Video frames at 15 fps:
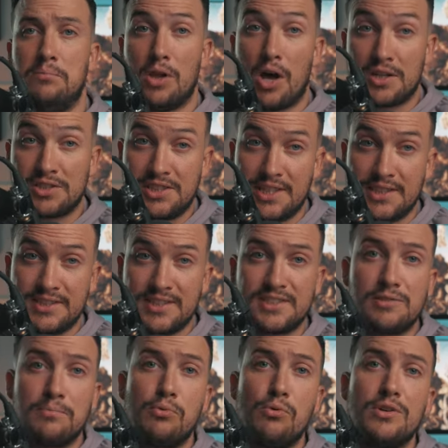Blockchains that
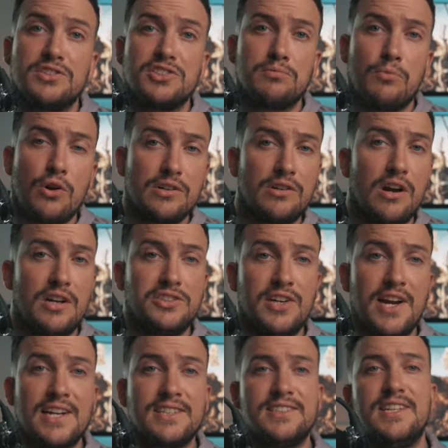support smart
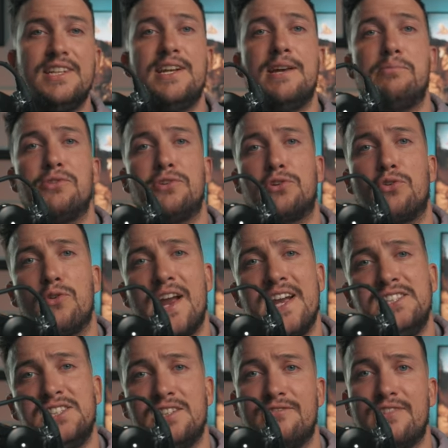contracts enable the
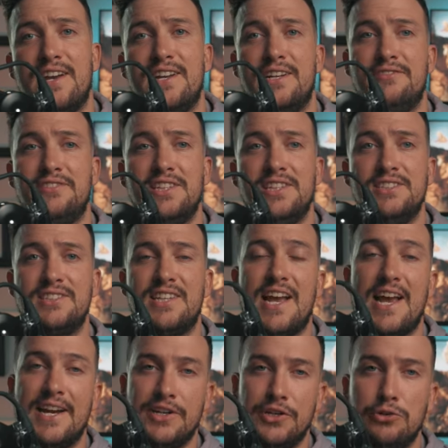creation of NFTs
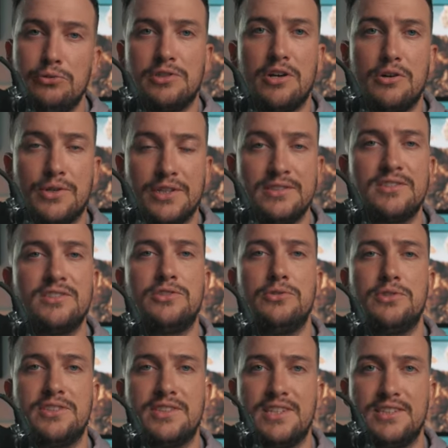and new tokens to
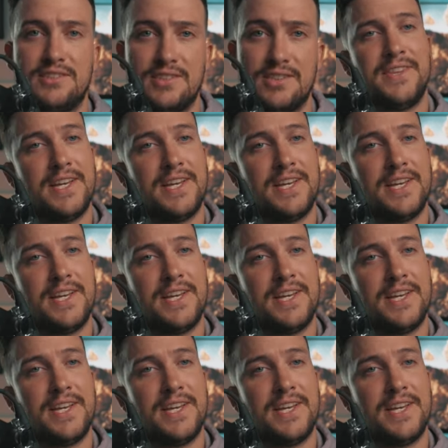exist.